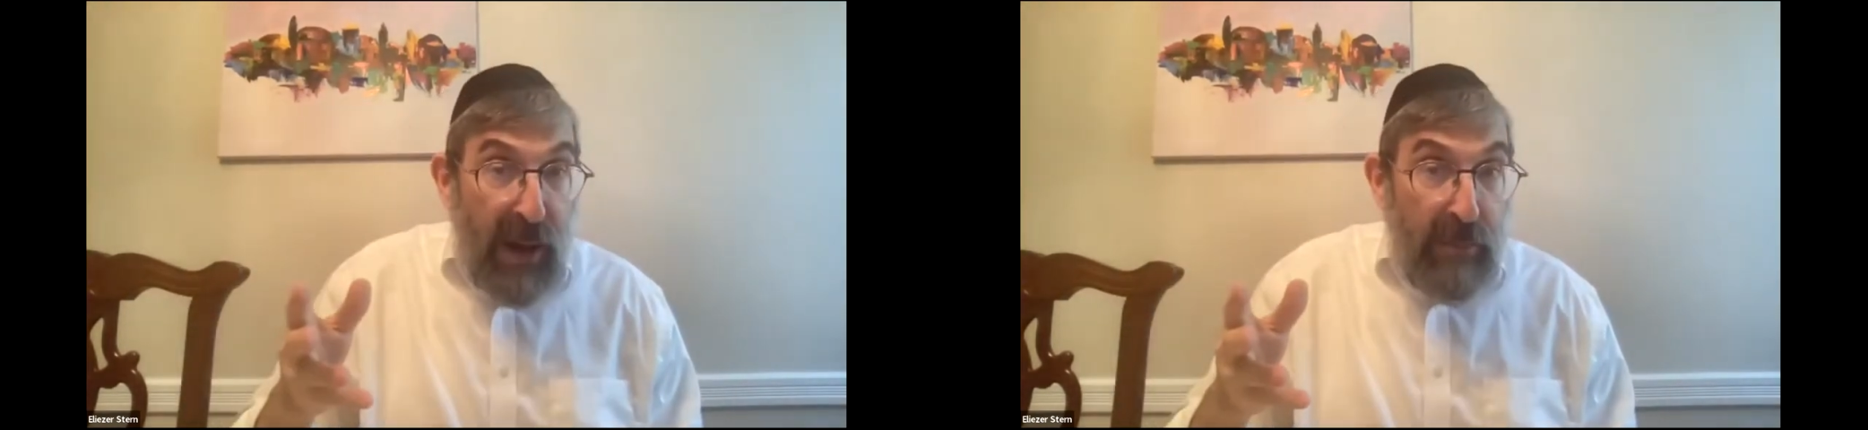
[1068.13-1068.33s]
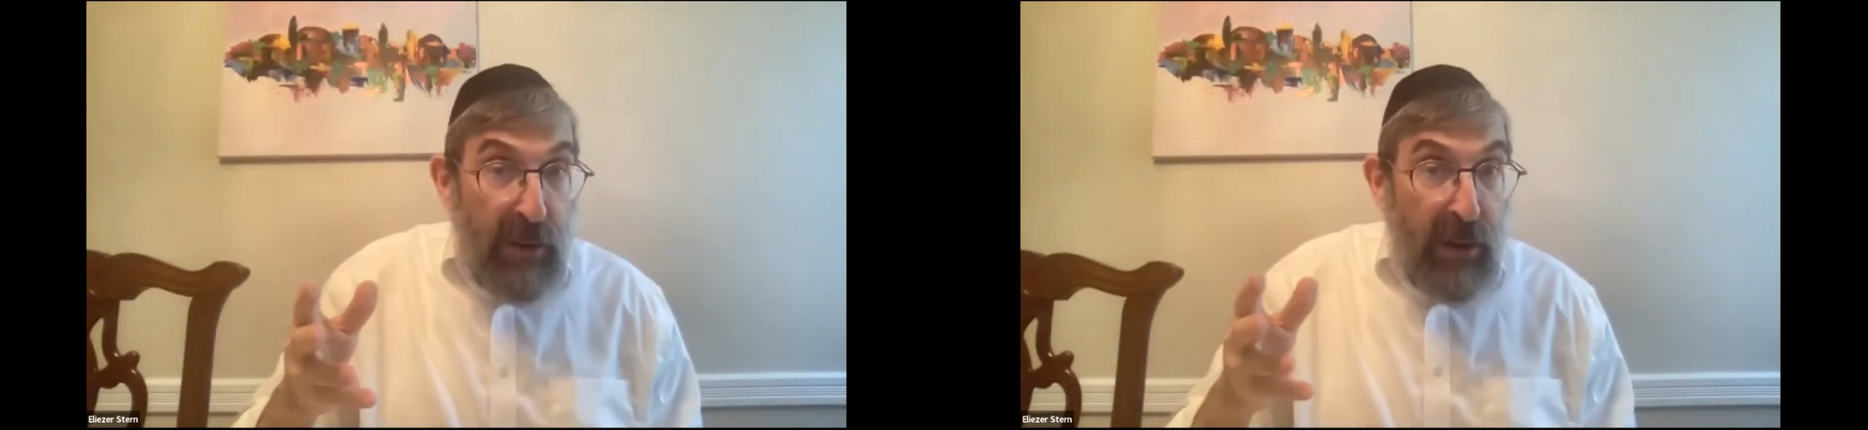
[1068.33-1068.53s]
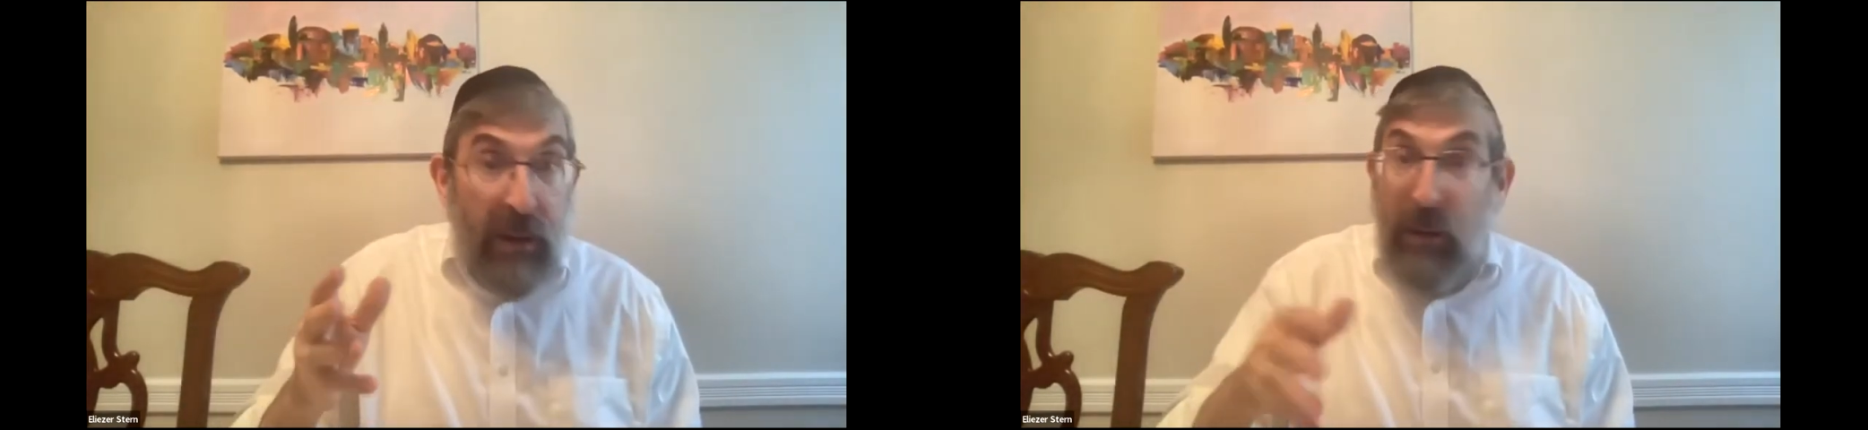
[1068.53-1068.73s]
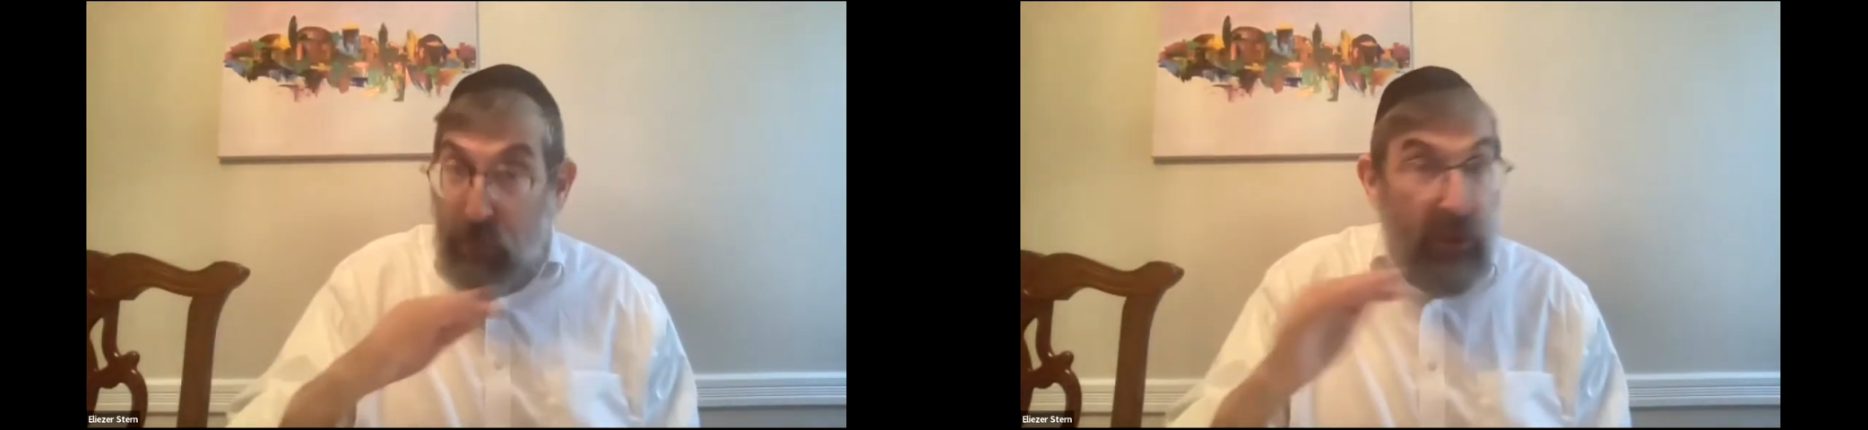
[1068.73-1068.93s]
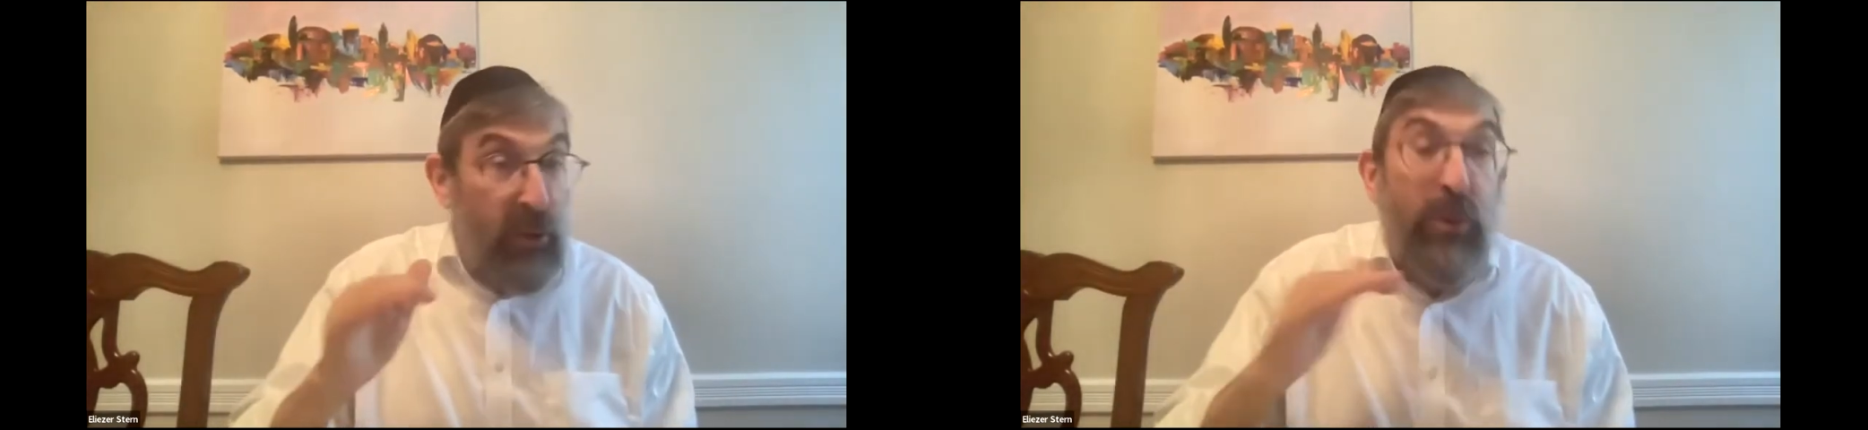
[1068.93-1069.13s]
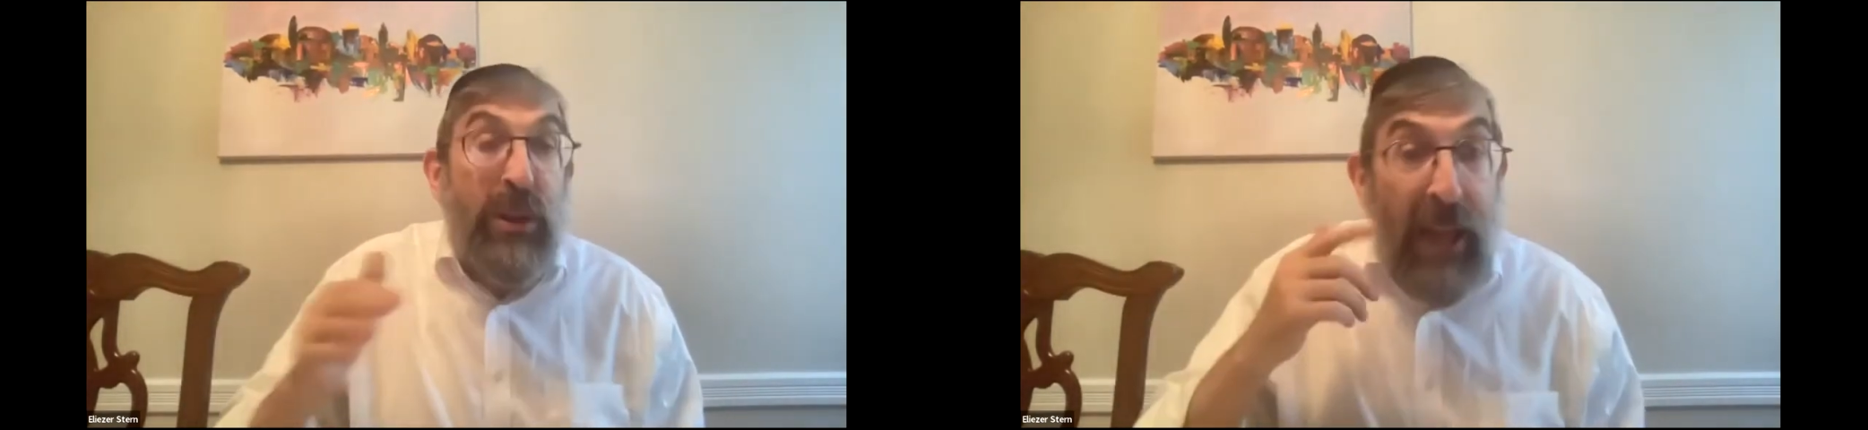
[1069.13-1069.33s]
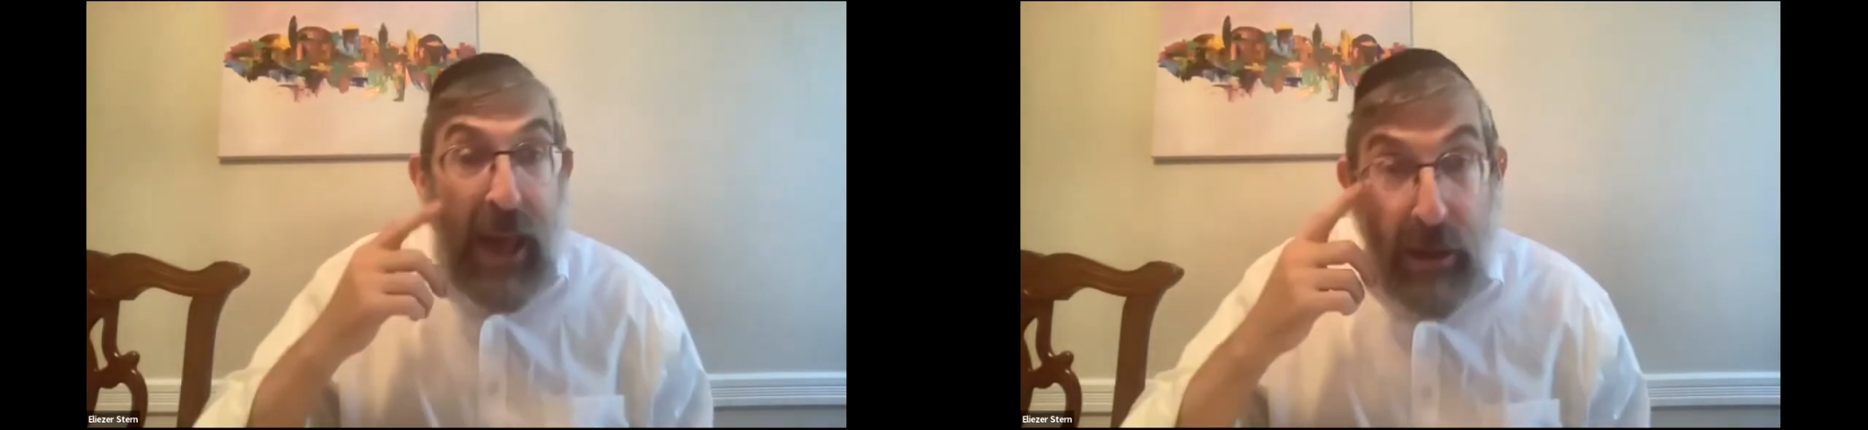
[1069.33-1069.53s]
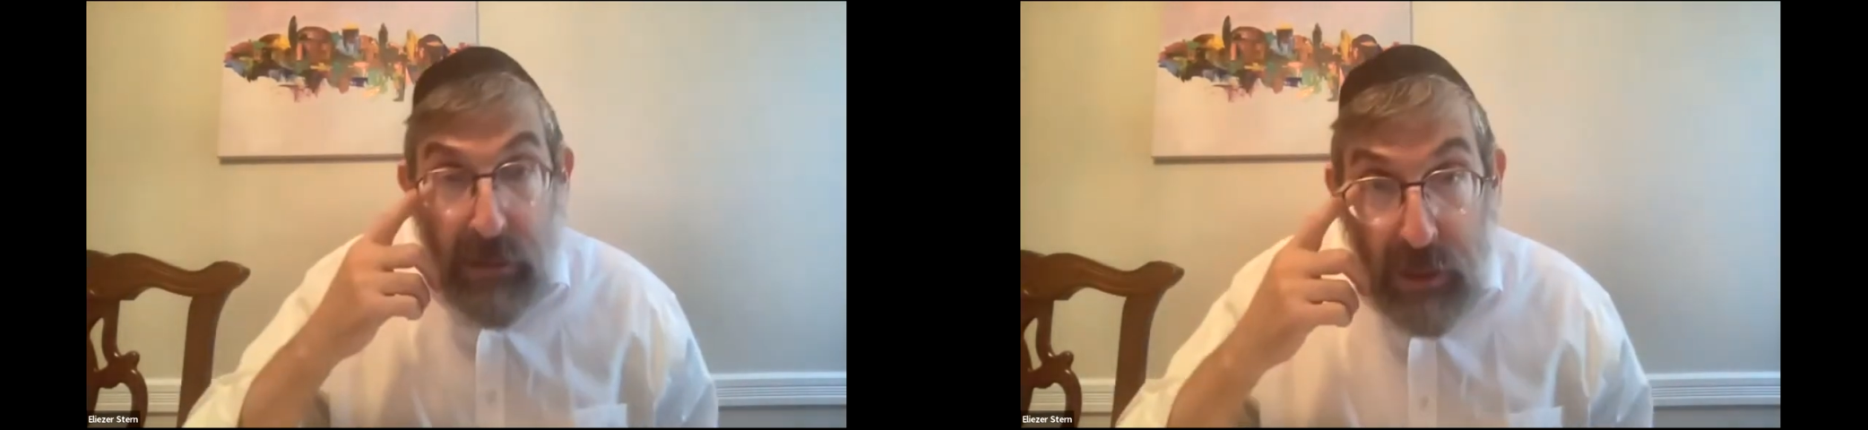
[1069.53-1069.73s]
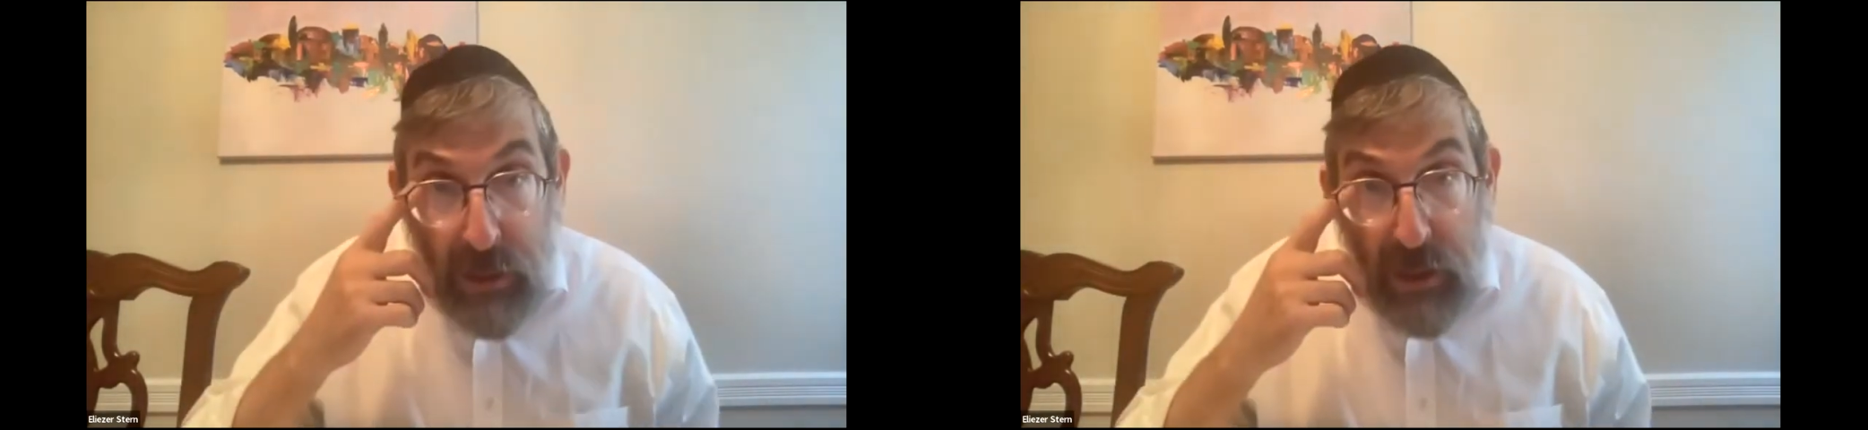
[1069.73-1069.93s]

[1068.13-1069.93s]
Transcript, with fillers: Amoin, who's, who's allowed,